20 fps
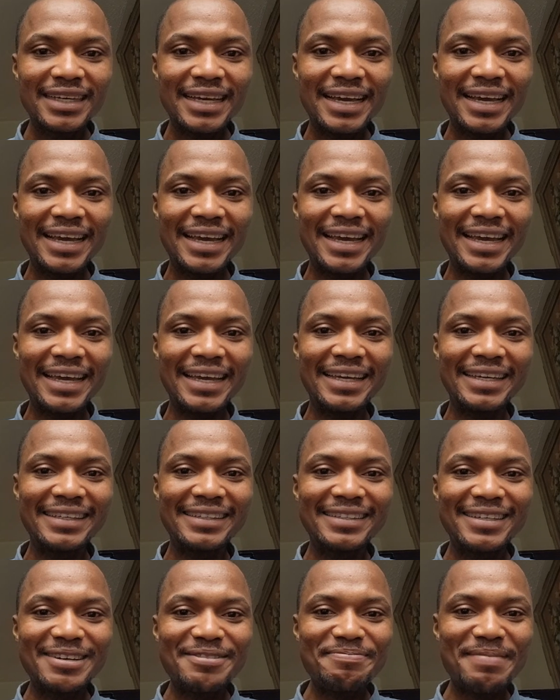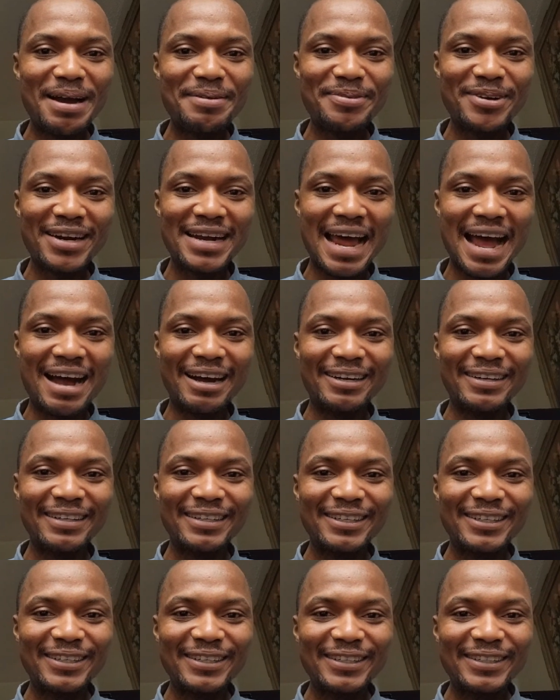hey, my brother,
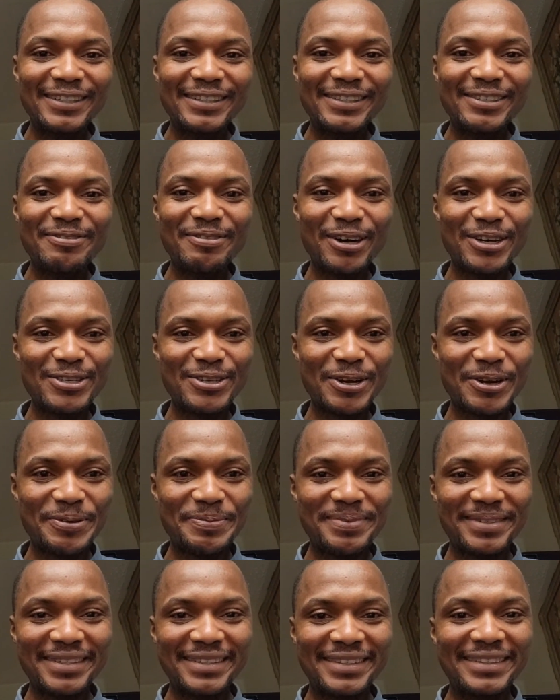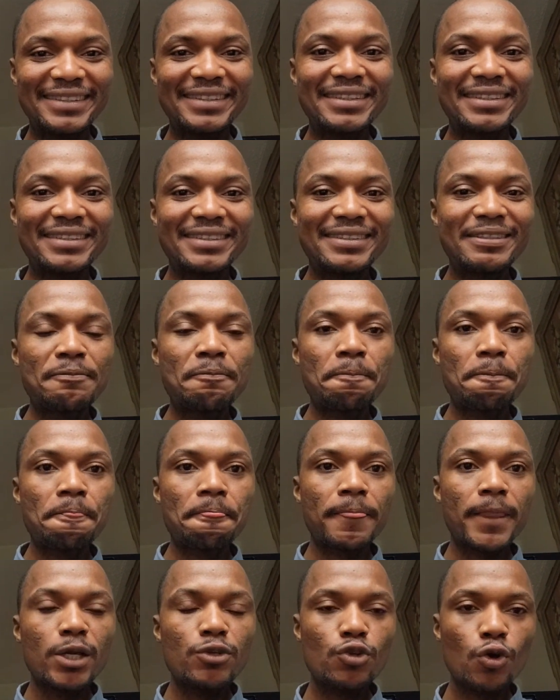what's up?
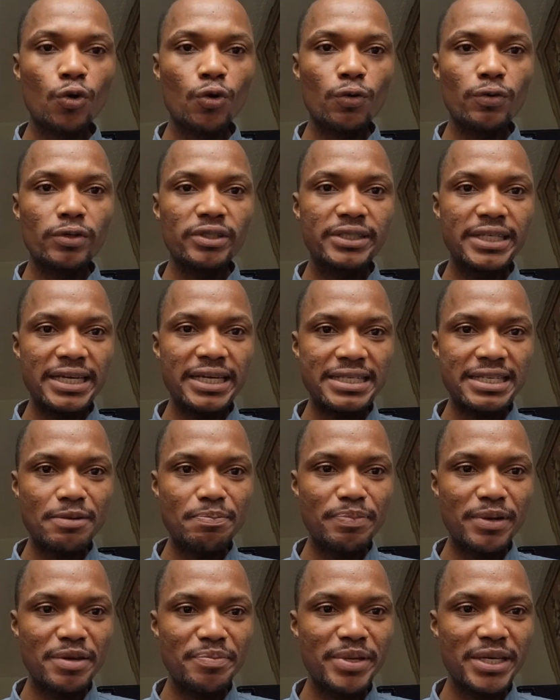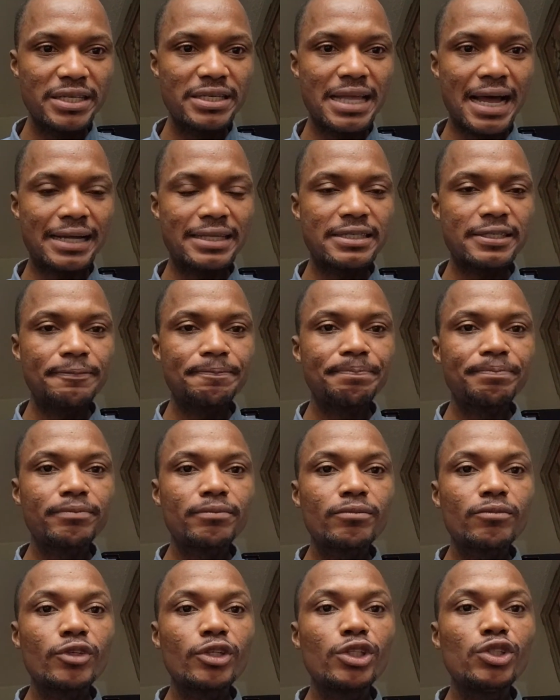So this simply means that
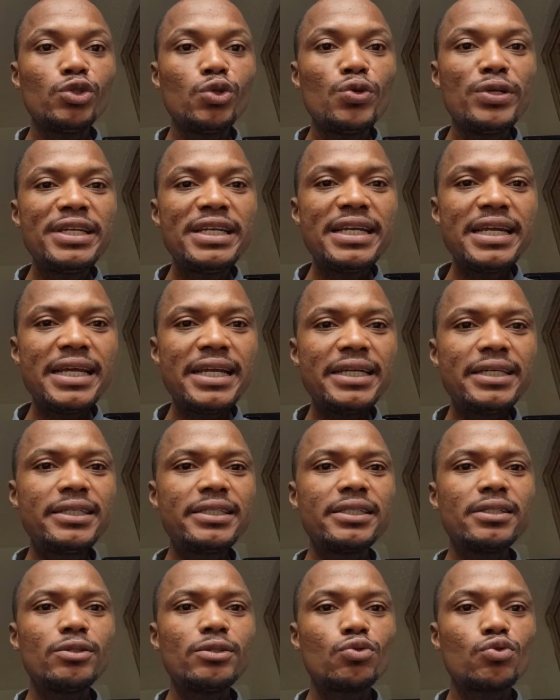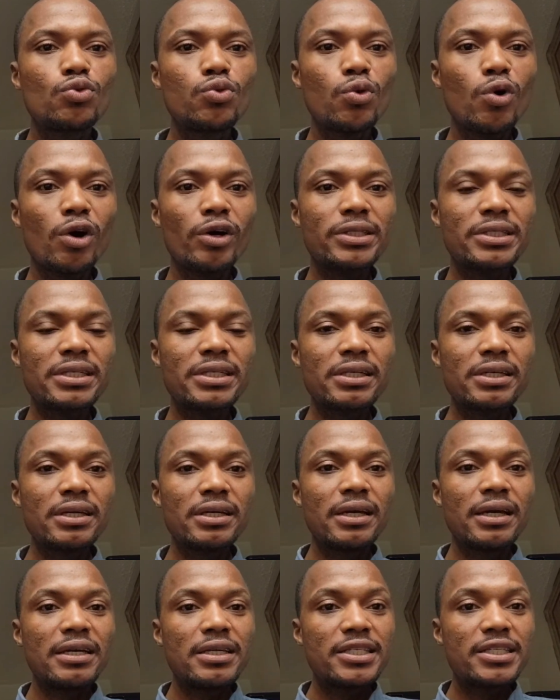you need to
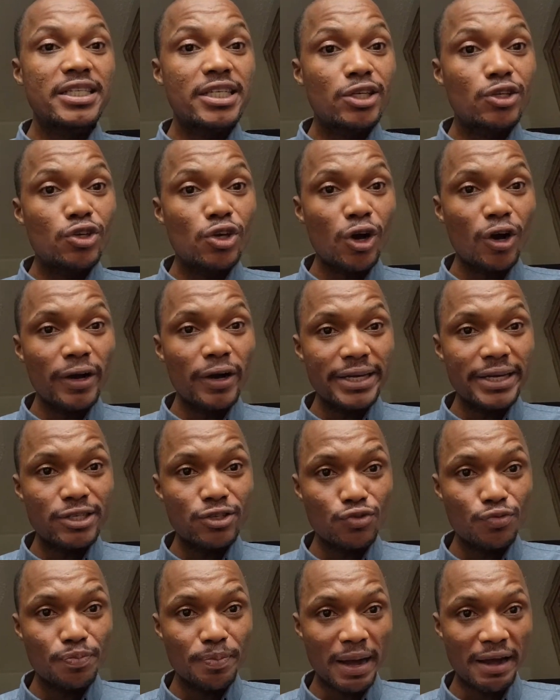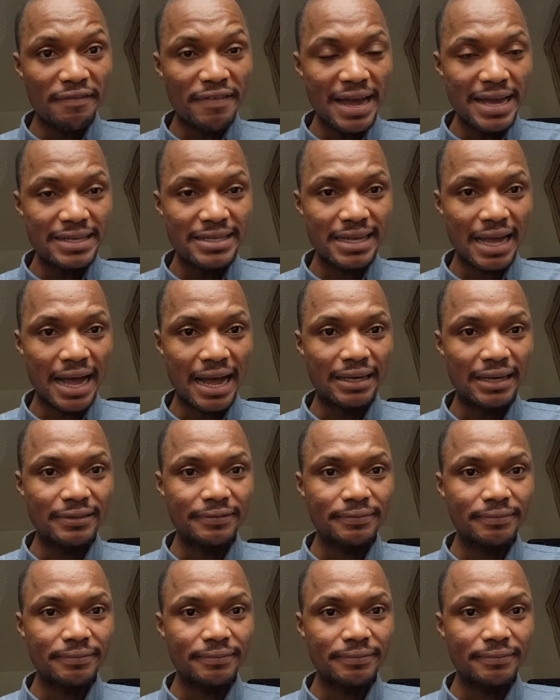secure a supervisor